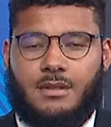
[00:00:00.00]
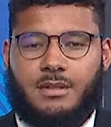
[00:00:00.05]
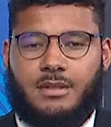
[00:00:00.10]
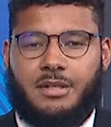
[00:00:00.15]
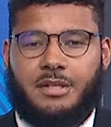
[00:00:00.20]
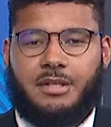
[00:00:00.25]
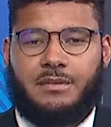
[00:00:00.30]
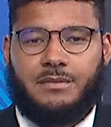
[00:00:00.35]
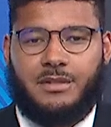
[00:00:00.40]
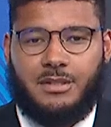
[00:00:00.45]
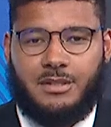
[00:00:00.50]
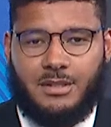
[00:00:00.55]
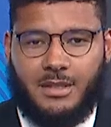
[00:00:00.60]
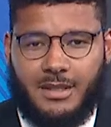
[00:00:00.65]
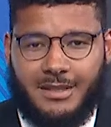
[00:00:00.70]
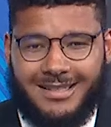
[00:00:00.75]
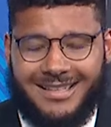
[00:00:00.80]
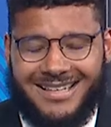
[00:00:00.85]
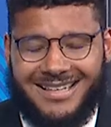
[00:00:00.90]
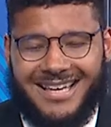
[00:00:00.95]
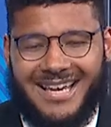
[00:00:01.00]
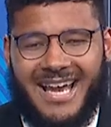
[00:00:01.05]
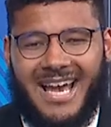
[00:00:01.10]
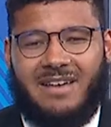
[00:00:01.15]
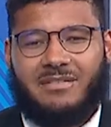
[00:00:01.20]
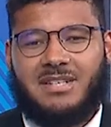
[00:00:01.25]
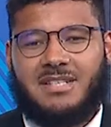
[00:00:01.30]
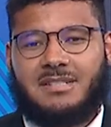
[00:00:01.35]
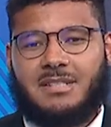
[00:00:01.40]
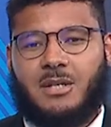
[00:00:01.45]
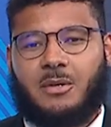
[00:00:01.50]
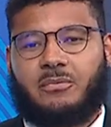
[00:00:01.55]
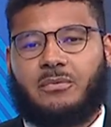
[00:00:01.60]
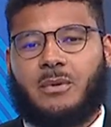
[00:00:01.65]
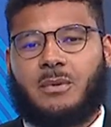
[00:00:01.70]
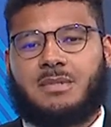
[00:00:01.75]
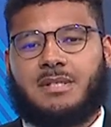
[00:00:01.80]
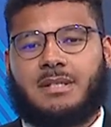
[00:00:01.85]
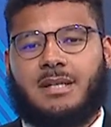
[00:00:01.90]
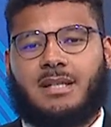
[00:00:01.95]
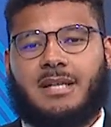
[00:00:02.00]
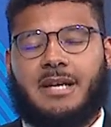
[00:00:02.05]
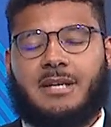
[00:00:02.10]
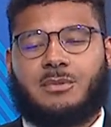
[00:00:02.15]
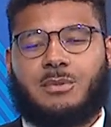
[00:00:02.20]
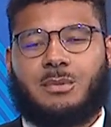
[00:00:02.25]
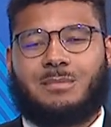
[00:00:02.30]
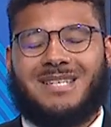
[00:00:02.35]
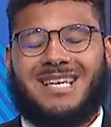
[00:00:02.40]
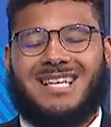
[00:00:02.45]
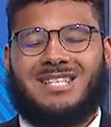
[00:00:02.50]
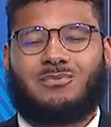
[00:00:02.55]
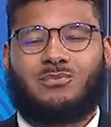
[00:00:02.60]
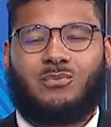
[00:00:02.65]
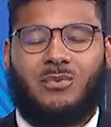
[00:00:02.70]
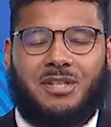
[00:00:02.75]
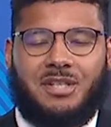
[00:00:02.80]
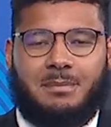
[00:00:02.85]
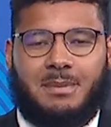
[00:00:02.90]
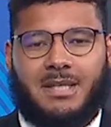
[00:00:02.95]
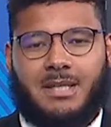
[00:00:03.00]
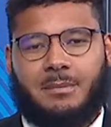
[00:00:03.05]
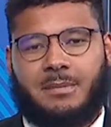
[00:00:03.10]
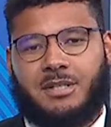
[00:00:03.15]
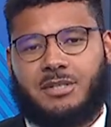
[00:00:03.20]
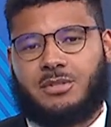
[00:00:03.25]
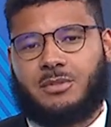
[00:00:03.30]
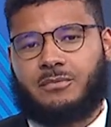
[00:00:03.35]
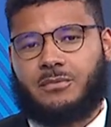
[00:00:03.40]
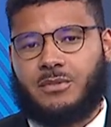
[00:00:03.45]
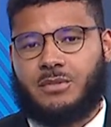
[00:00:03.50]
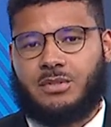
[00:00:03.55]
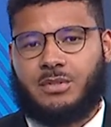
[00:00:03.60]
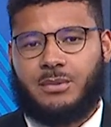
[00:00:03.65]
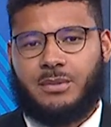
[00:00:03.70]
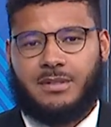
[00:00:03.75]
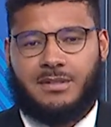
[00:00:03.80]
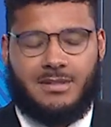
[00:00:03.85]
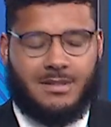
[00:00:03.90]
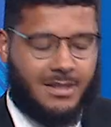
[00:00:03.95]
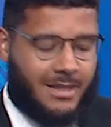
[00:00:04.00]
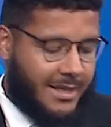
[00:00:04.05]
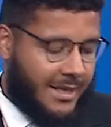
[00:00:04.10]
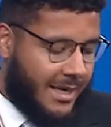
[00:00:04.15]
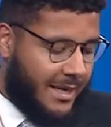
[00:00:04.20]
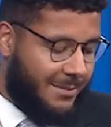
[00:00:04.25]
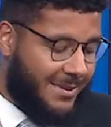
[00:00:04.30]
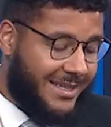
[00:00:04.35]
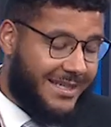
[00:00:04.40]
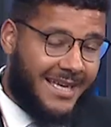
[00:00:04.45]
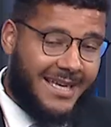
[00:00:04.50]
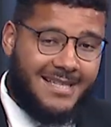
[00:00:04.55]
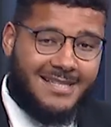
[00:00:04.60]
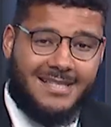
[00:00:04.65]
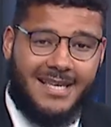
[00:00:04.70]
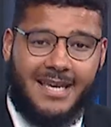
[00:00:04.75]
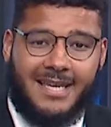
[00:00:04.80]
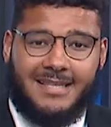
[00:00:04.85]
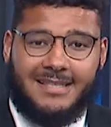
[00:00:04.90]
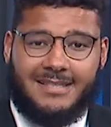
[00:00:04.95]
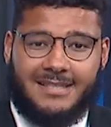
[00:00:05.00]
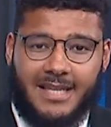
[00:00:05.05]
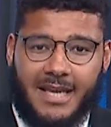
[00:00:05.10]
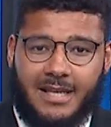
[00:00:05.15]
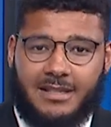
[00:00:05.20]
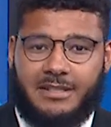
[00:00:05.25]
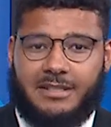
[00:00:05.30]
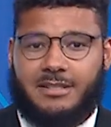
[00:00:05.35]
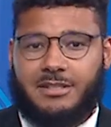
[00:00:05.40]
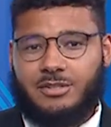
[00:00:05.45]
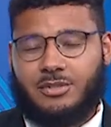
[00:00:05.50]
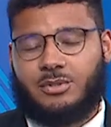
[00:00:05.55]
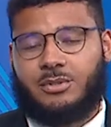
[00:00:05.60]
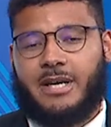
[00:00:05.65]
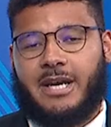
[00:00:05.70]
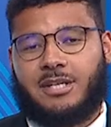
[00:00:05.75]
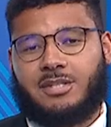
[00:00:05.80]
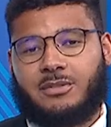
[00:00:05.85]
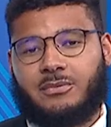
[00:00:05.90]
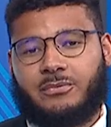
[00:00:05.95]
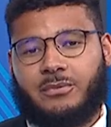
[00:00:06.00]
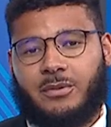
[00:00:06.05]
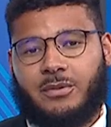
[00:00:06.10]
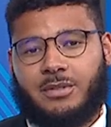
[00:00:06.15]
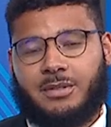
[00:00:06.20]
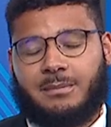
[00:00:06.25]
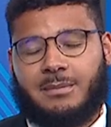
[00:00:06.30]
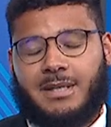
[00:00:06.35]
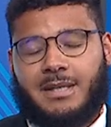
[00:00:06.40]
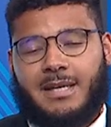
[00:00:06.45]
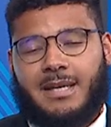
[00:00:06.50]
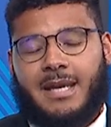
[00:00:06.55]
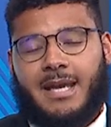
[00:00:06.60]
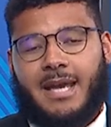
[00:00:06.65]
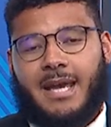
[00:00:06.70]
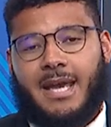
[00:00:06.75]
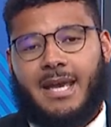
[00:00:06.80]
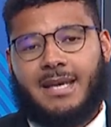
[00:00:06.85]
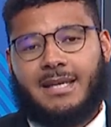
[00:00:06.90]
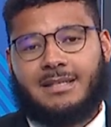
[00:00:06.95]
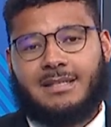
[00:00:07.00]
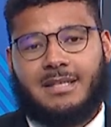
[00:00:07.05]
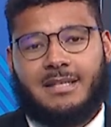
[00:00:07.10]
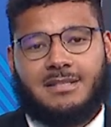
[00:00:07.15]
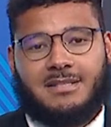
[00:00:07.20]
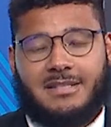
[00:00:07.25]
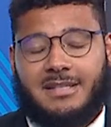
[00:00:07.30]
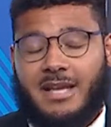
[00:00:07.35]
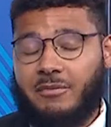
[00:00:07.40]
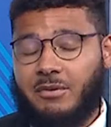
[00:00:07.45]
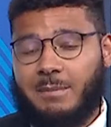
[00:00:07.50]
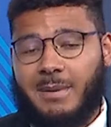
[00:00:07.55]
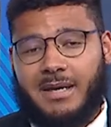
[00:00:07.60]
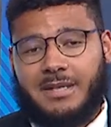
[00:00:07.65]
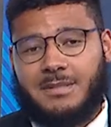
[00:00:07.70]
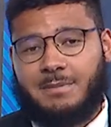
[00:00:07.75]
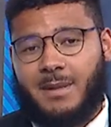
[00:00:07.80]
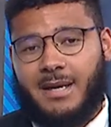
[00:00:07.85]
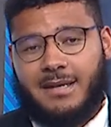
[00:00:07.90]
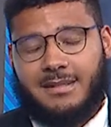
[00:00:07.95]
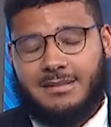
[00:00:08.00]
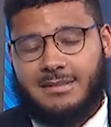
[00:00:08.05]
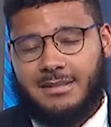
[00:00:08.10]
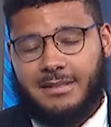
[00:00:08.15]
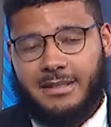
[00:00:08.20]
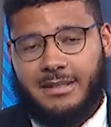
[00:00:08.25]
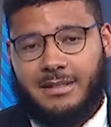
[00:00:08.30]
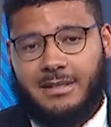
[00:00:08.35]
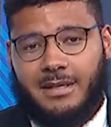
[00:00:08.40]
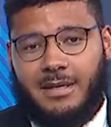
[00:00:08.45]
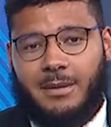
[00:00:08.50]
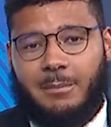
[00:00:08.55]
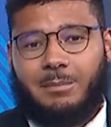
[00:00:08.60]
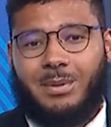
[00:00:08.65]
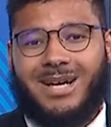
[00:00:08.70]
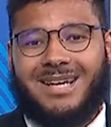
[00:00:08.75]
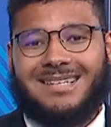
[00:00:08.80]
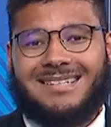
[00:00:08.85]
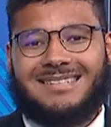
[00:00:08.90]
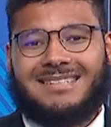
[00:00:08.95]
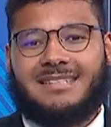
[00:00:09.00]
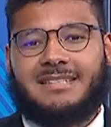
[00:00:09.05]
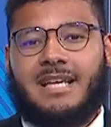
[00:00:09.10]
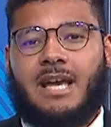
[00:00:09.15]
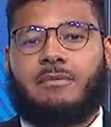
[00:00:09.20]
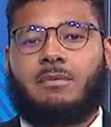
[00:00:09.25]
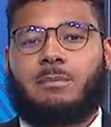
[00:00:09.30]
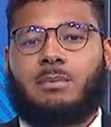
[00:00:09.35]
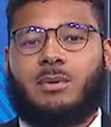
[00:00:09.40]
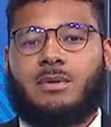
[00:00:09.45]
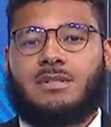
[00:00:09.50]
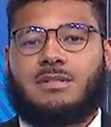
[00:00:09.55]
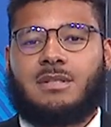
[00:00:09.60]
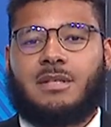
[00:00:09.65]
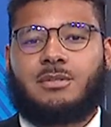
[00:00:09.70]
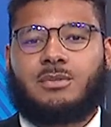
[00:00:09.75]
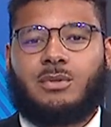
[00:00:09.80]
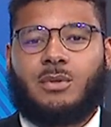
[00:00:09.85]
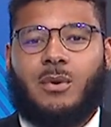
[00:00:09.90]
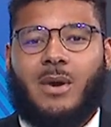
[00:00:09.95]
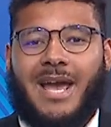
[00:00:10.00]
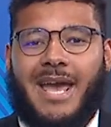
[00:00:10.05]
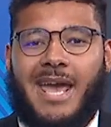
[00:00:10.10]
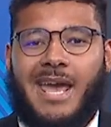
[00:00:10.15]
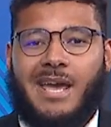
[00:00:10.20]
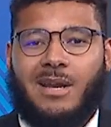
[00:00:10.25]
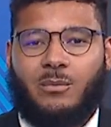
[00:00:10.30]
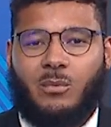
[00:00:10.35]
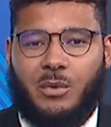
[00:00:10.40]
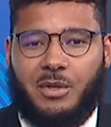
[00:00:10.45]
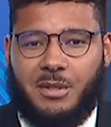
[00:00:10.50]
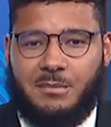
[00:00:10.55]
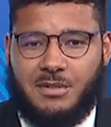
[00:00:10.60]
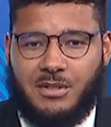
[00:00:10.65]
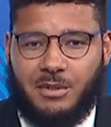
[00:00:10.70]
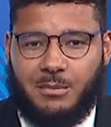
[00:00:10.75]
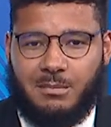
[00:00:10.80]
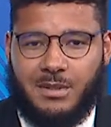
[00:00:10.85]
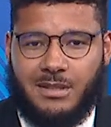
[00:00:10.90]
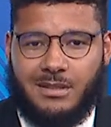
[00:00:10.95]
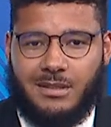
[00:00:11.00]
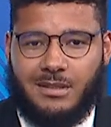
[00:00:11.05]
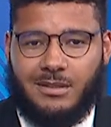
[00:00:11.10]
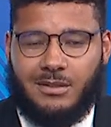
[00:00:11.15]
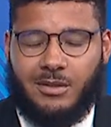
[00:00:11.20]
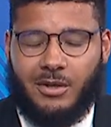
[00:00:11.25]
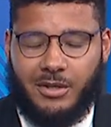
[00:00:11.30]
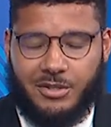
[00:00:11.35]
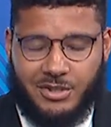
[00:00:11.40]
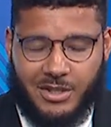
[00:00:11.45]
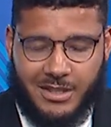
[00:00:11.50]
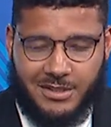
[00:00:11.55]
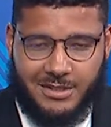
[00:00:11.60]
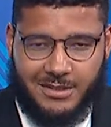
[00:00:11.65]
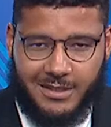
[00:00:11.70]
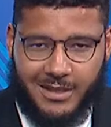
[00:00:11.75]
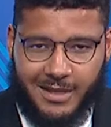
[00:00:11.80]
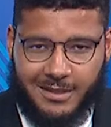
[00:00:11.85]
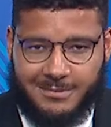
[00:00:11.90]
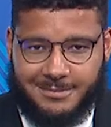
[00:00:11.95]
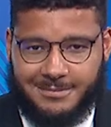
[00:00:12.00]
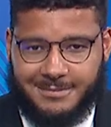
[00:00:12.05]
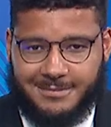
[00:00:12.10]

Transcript: Good evening, John. Having cell phones in classrooms has really become an issue for students. I mean, it's a daily distraction for them, and it's in everybody's pockets today, but the Davenport Central and Williams Intermediate are changing that.